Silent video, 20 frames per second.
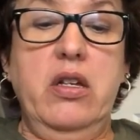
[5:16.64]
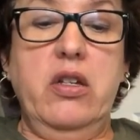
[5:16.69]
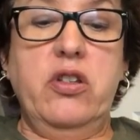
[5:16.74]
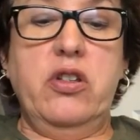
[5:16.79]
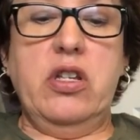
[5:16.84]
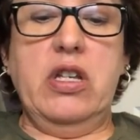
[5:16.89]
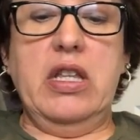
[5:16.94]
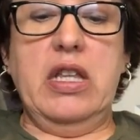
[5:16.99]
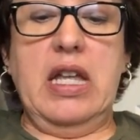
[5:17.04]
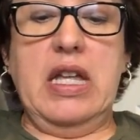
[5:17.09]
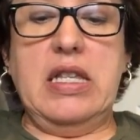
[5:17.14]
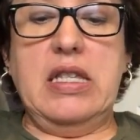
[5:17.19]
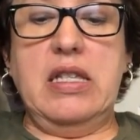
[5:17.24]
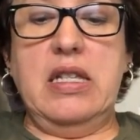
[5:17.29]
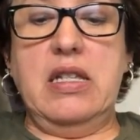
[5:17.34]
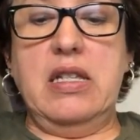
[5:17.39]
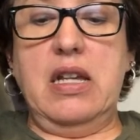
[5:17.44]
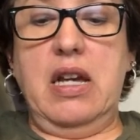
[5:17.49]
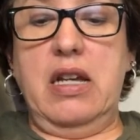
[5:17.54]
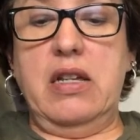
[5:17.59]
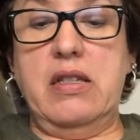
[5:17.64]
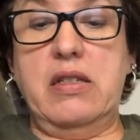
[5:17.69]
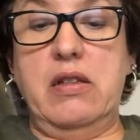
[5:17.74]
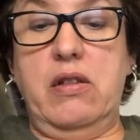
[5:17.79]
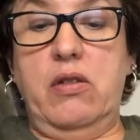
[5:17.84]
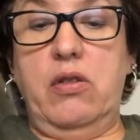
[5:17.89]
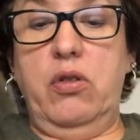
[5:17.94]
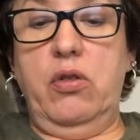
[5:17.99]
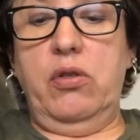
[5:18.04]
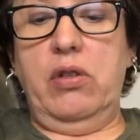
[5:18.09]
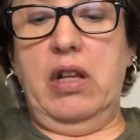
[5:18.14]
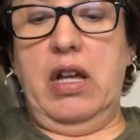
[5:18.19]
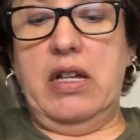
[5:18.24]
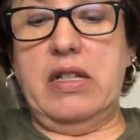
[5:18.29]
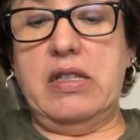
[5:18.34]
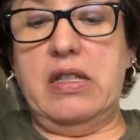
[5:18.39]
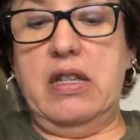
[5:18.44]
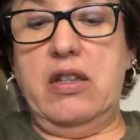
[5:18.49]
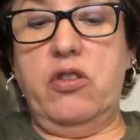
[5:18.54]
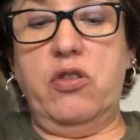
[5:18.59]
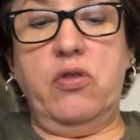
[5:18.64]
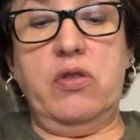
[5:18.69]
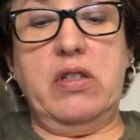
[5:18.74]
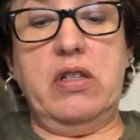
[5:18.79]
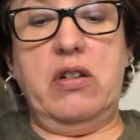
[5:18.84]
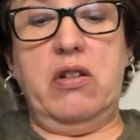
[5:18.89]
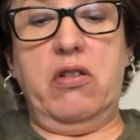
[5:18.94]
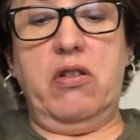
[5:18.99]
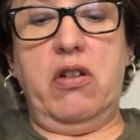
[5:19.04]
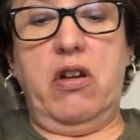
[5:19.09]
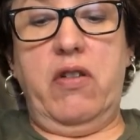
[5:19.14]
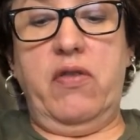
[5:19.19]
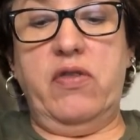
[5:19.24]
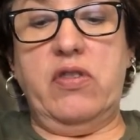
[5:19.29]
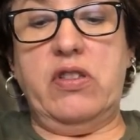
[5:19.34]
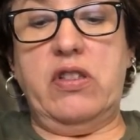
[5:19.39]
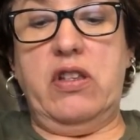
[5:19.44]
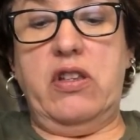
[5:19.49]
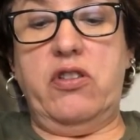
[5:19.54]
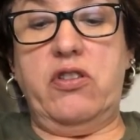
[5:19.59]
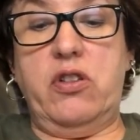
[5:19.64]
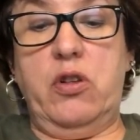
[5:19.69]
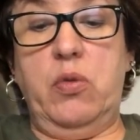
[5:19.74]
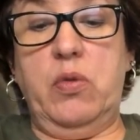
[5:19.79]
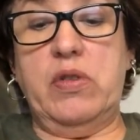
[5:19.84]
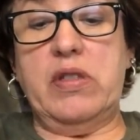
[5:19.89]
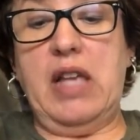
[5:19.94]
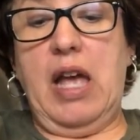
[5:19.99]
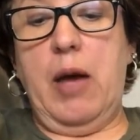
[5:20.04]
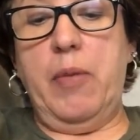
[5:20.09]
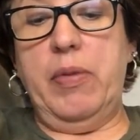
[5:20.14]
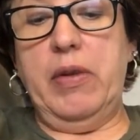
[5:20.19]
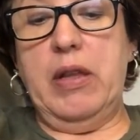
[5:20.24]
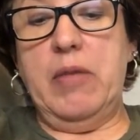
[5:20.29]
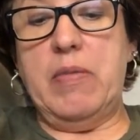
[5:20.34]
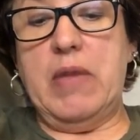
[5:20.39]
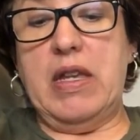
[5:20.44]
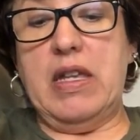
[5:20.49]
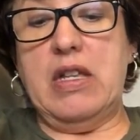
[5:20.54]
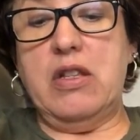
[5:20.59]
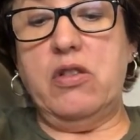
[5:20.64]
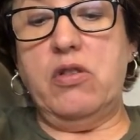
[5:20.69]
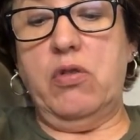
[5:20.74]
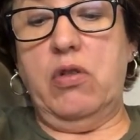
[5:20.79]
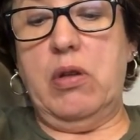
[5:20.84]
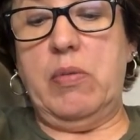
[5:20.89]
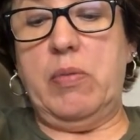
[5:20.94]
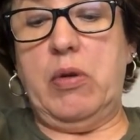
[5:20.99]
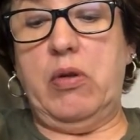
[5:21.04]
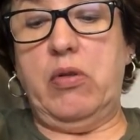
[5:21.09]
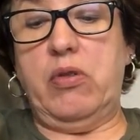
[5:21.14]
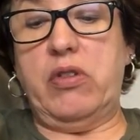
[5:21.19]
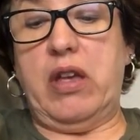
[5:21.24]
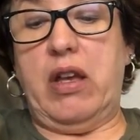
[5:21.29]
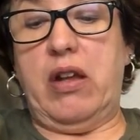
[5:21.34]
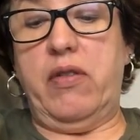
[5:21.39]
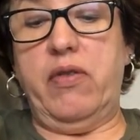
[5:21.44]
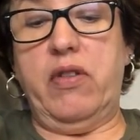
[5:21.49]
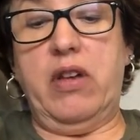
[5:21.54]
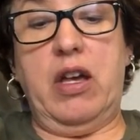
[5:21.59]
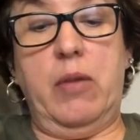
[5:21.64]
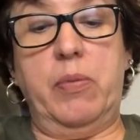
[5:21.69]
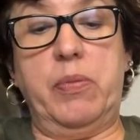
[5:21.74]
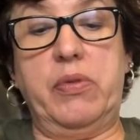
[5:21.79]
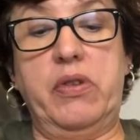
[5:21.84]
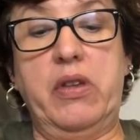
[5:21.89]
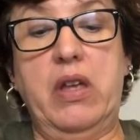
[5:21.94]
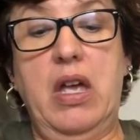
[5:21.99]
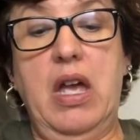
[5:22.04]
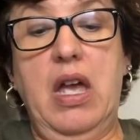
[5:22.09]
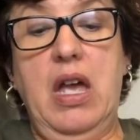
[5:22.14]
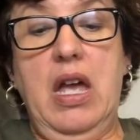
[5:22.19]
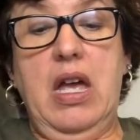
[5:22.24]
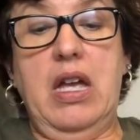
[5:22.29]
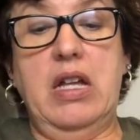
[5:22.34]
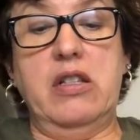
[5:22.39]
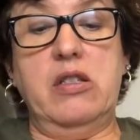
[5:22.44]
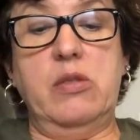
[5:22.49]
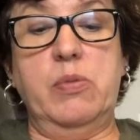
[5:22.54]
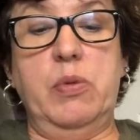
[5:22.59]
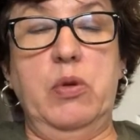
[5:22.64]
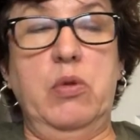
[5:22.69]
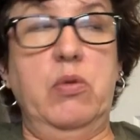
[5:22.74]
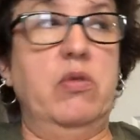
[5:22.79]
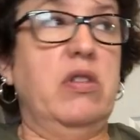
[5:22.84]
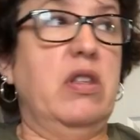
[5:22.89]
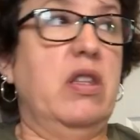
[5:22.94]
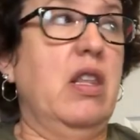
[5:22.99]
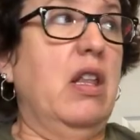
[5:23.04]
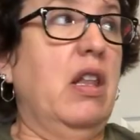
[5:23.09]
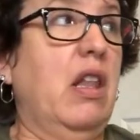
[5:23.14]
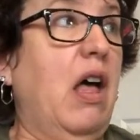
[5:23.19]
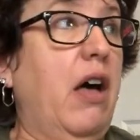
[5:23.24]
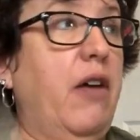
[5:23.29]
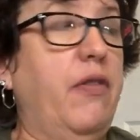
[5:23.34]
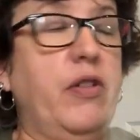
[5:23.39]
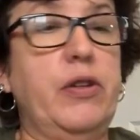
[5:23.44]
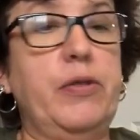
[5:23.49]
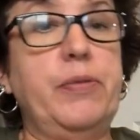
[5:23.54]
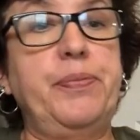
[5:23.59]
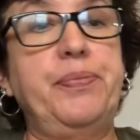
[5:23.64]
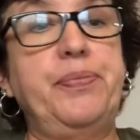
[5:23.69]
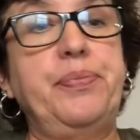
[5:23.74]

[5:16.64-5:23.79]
She glanced at Tyson, who'd lost interest in her conversation and was happily making toy boats out of cups and spoons in the lava.